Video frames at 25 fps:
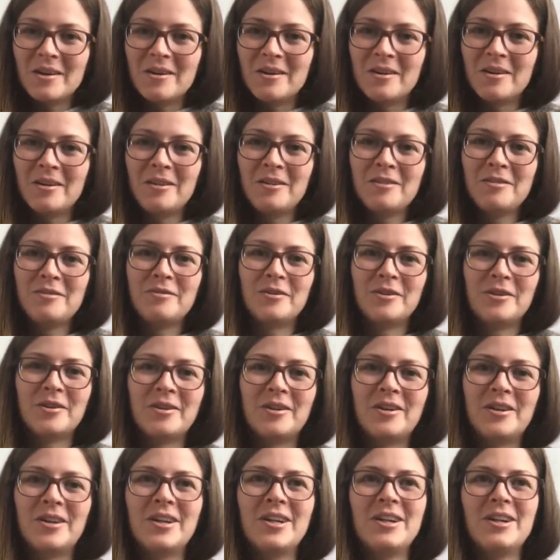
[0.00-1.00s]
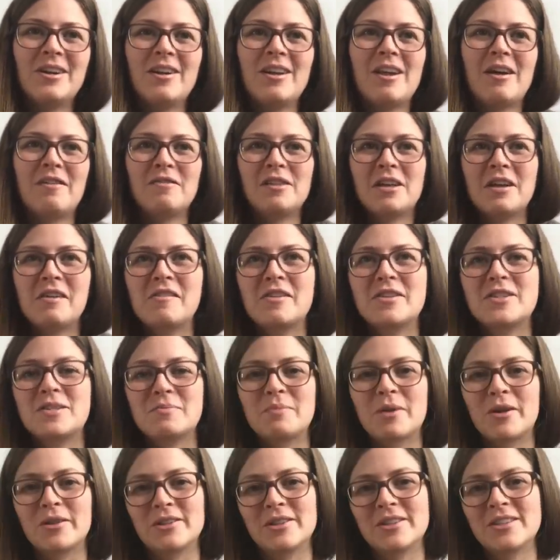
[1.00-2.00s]
all for your lovely
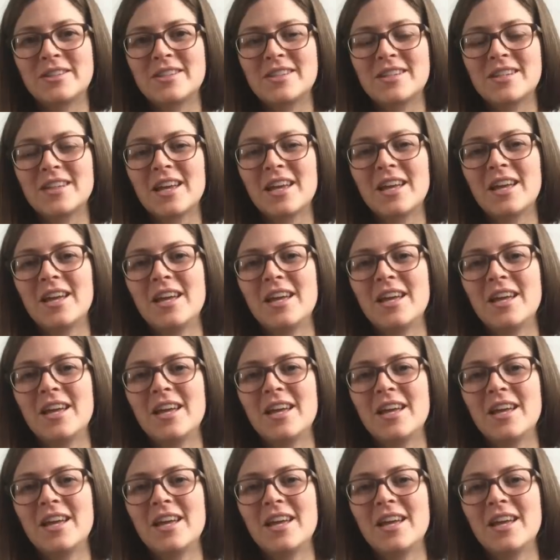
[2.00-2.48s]
response